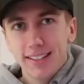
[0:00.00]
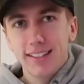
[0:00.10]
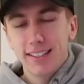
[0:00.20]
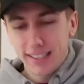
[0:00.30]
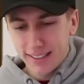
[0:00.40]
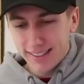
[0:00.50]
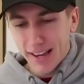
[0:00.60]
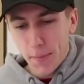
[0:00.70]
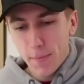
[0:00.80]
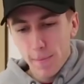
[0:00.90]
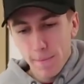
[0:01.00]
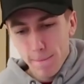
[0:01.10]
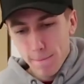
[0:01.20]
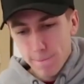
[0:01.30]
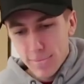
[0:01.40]
day four. Yeah. So
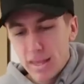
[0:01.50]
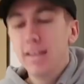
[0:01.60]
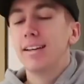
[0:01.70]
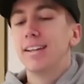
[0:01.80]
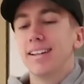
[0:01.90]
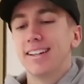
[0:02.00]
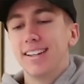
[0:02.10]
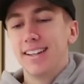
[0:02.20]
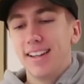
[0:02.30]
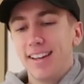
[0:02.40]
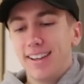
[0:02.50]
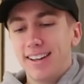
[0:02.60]
predictions for day four as well.